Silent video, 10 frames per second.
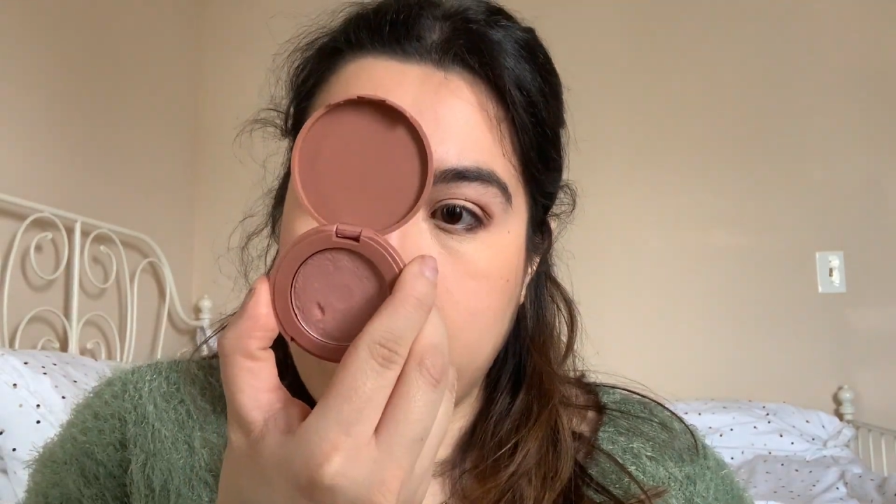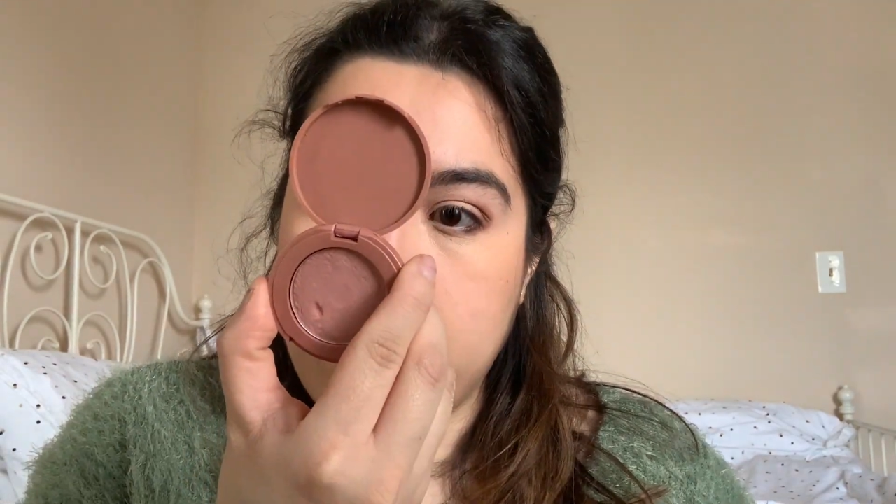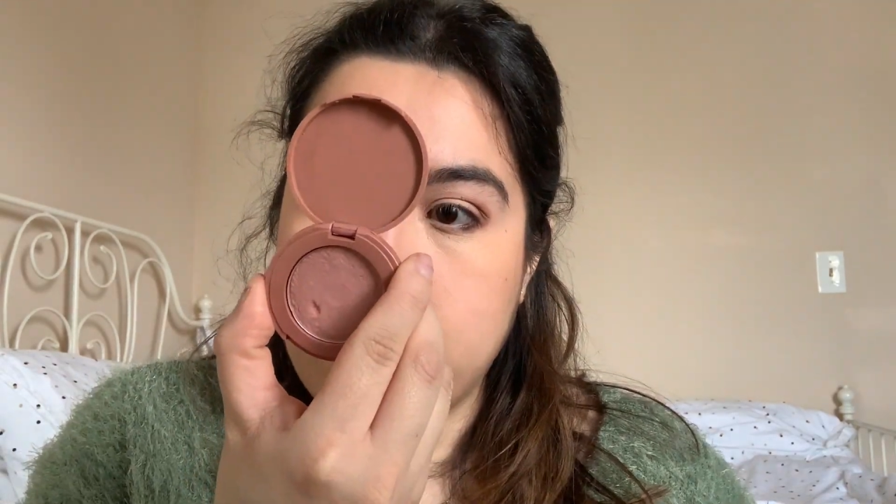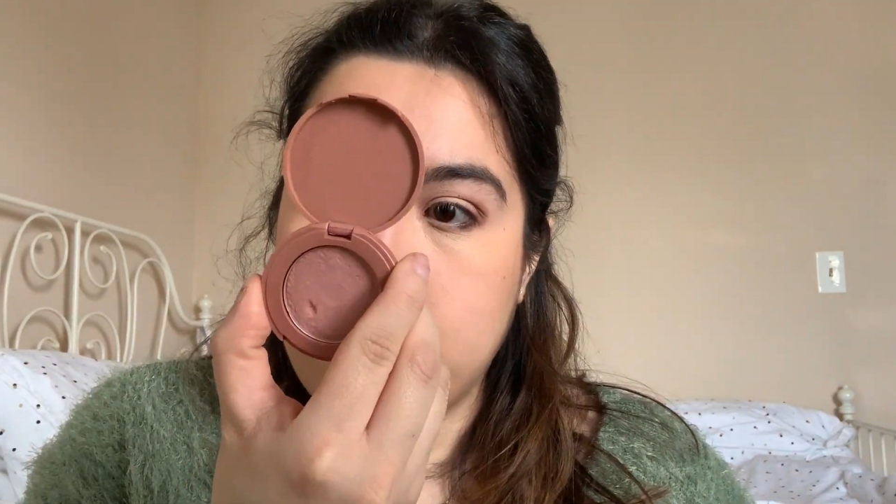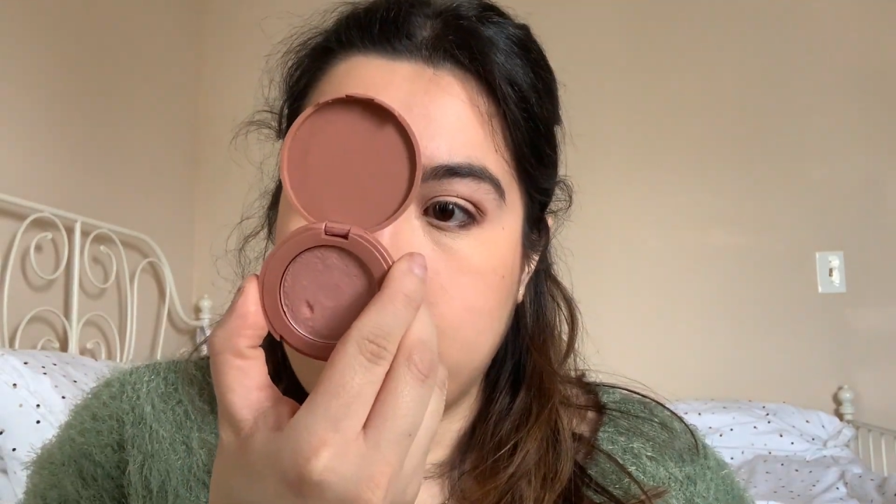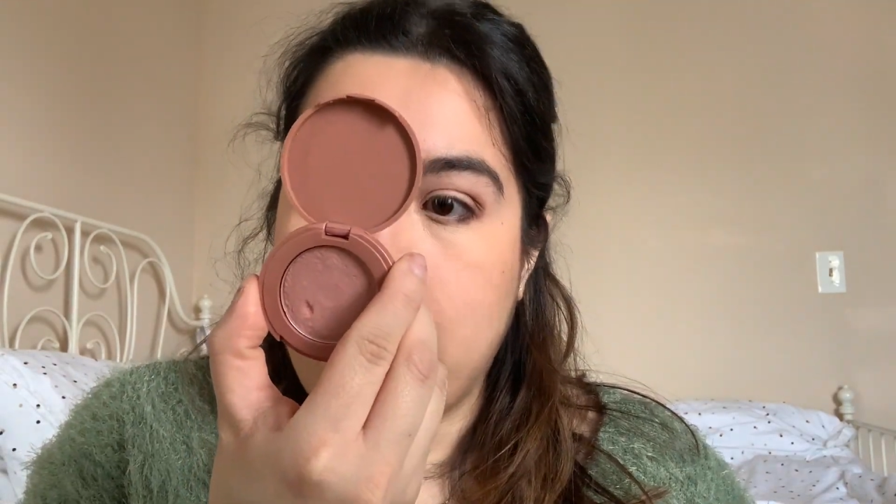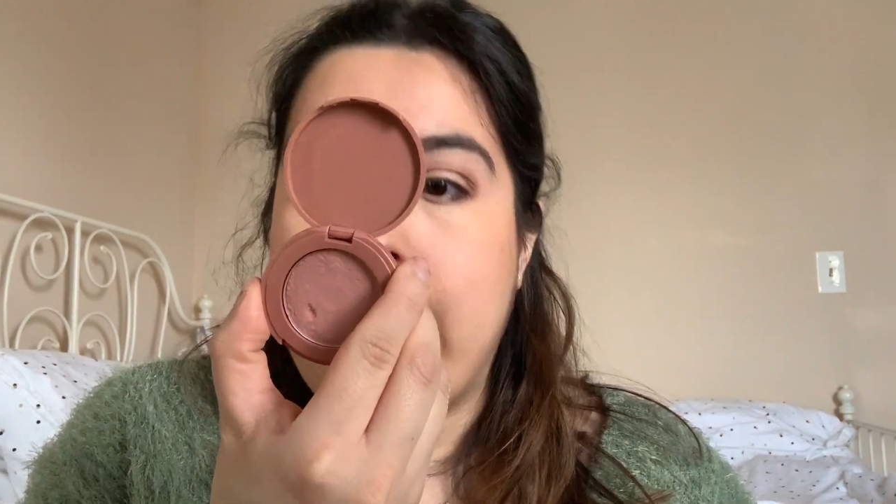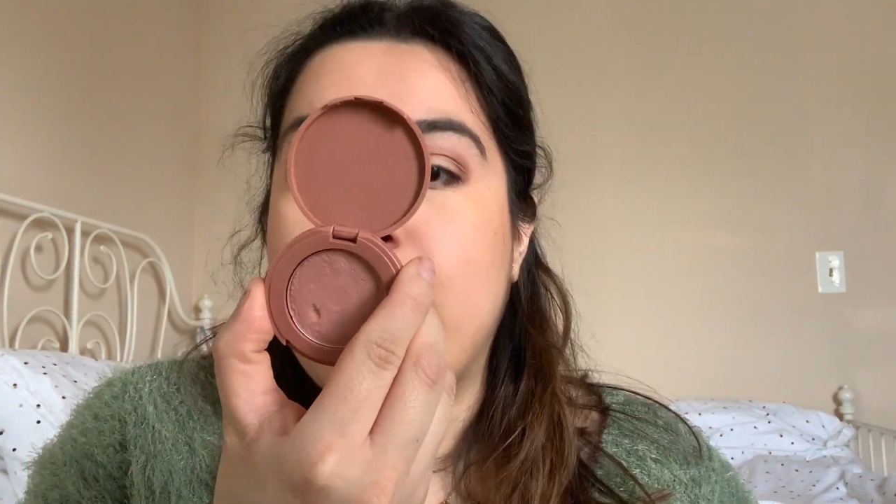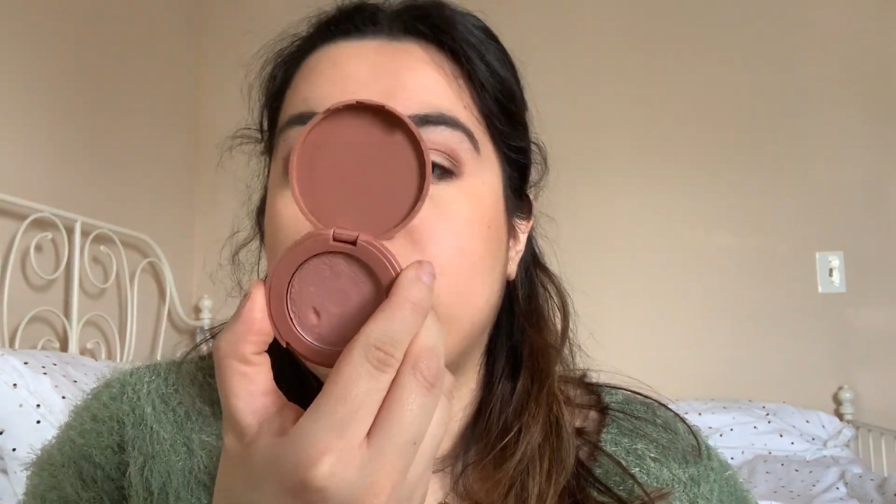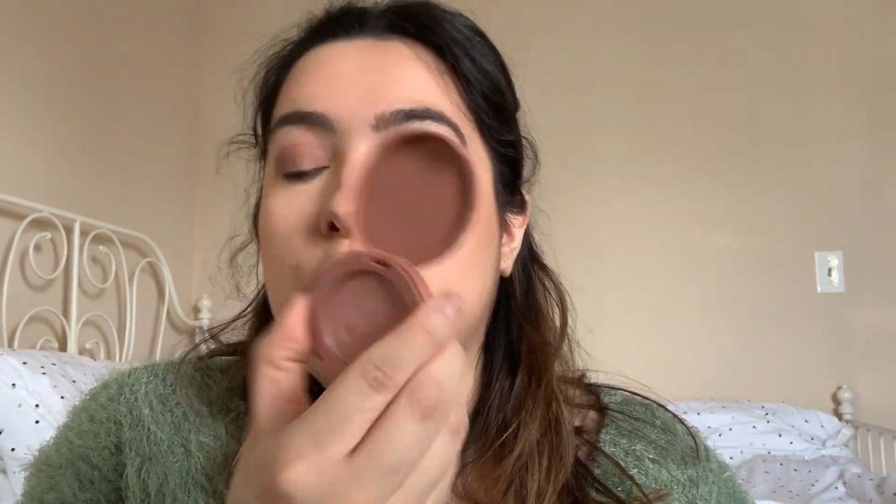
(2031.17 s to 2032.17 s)
It's the
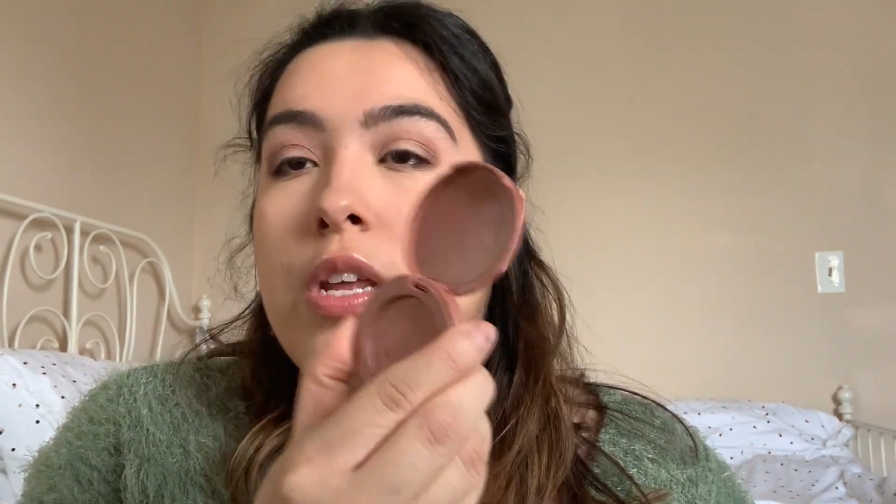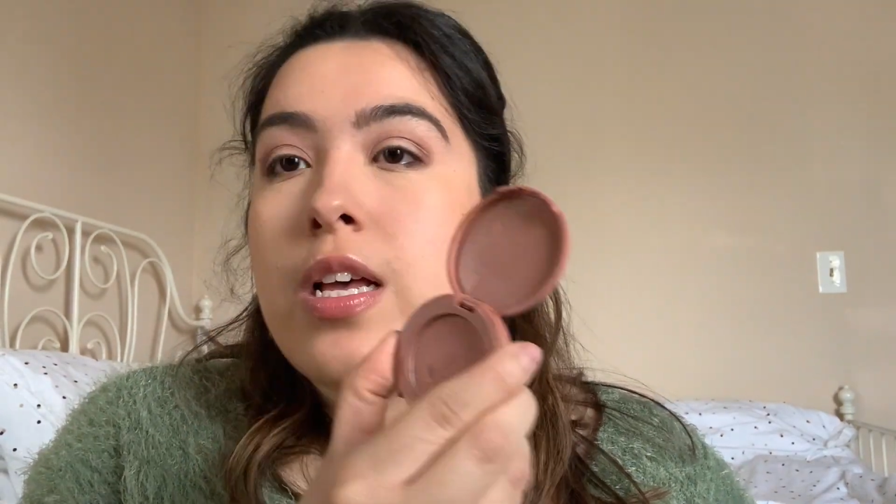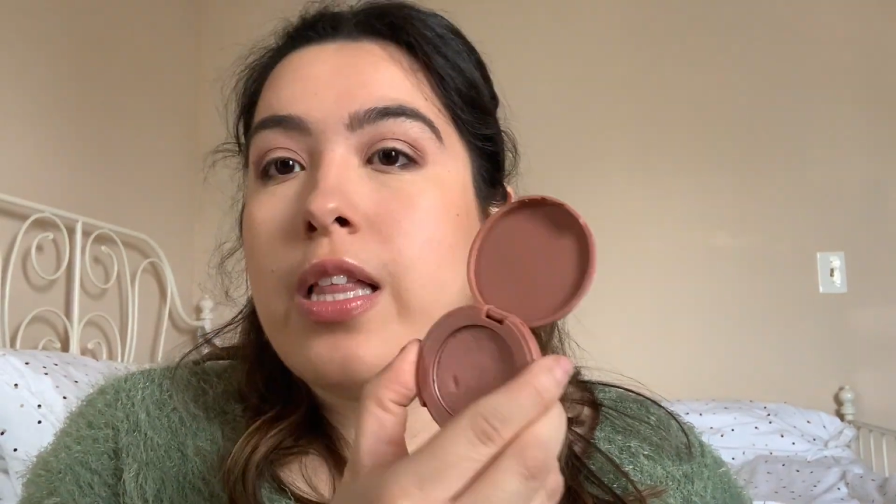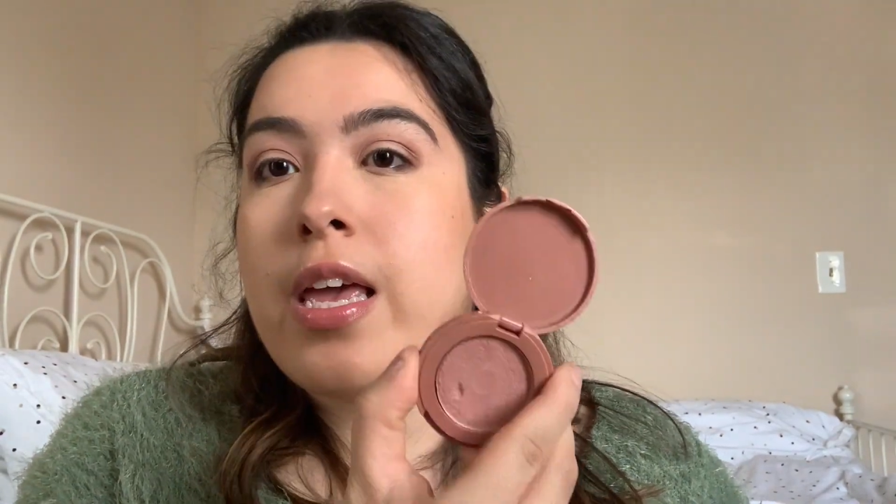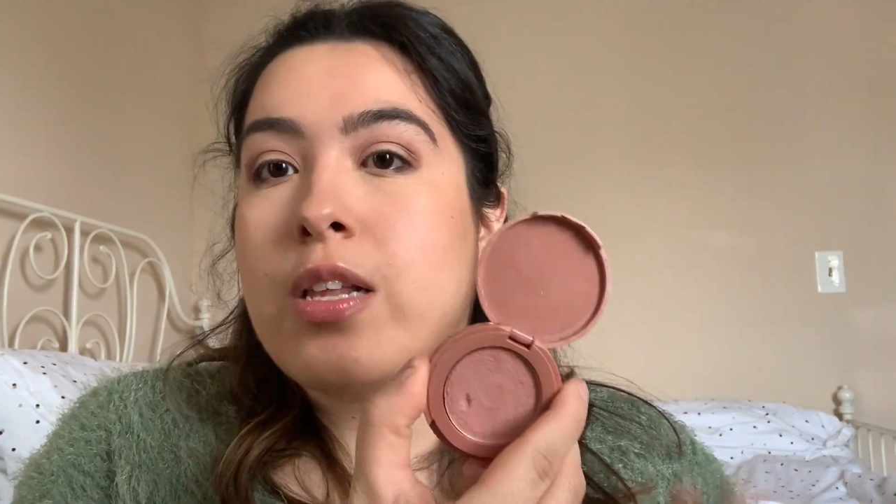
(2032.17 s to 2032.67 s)
Amazonian Clay